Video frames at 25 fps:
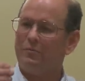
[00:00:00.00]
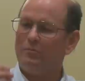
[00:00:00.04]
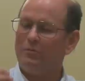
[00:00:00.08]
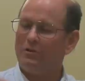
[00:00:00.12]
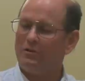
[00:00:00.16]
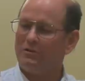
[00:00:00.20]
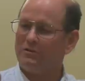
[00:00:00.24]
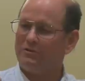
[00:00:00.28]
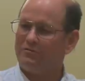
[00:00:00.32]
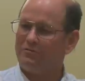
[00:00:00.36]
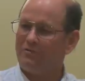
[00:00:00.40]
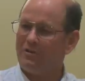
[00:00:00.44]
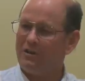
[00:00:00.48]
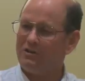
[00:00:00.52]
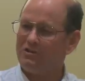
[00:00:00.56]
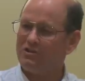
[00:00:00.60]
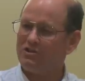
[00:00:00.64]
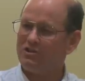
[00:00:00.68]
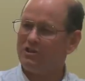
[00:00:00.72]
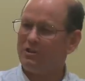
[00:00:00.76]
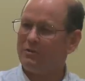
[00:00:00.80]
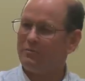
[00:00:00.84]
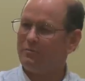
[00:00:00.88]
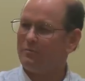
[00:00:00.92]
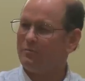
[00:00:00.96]
build a
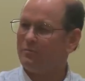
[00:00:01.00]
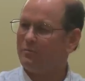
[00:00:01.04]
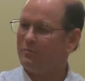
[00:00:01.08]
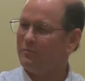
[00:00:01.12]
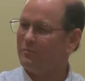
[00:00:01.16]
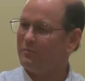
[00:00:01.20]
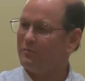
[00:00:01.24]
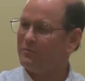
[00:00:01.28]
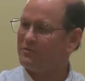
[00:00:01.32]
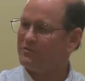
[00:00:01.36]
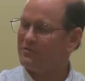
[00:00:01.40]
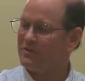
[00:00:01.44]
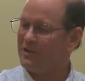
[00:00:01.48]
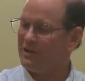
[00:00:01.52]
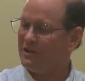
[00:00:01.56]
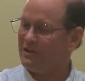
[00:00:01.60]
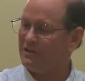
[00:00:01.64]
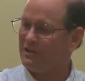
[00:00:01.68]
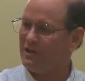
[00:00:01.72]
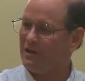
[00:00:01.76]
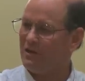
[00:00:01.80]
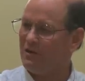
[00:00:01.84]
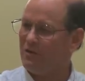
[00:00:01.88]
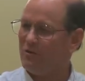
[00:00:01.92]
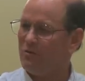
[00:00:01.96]
friendship, say
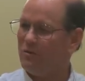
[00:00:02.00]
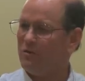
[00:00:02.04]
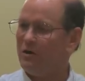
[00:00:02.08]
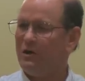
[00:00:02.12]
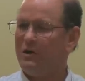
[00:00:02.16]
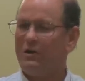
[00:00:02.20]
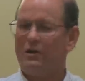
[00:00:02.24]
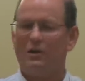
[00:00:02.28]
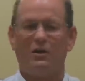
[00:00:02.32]
hello,